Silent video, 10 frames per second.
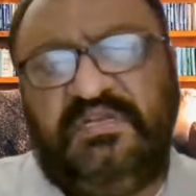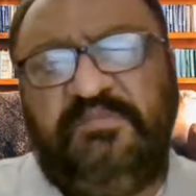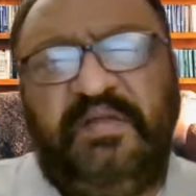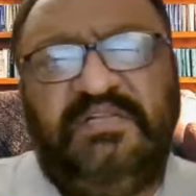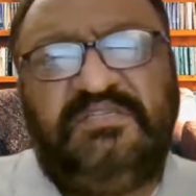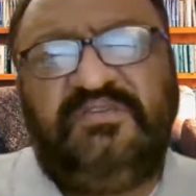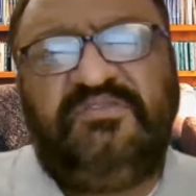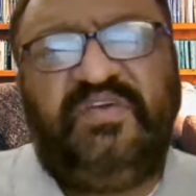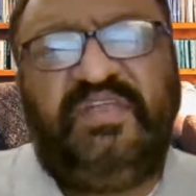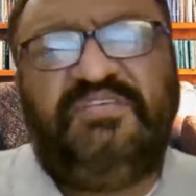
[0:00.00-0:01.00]
Depends,
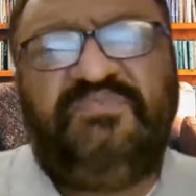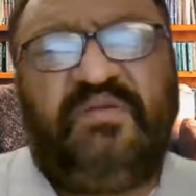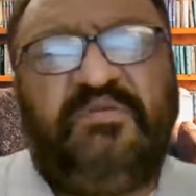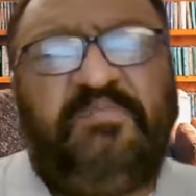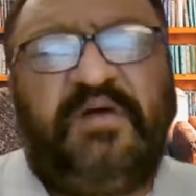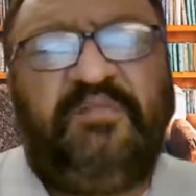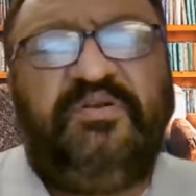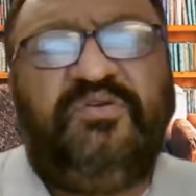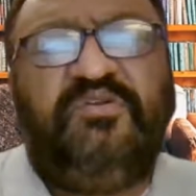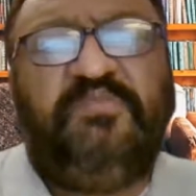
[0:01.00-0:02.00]
it varies from
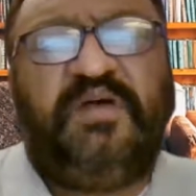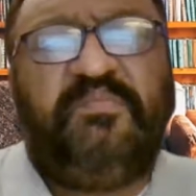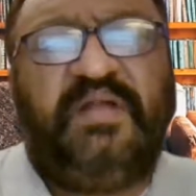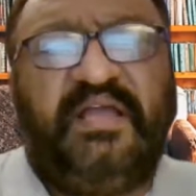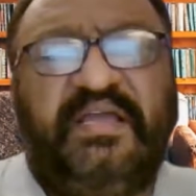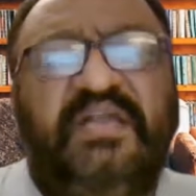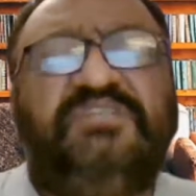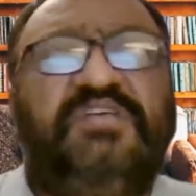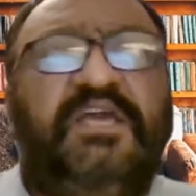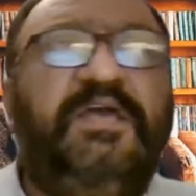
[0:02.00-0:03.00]
department to department. I
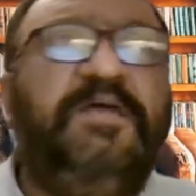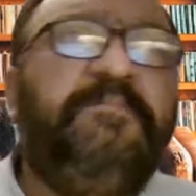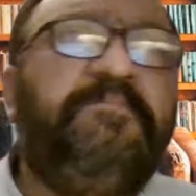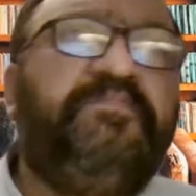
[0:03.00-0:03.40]
cannot say,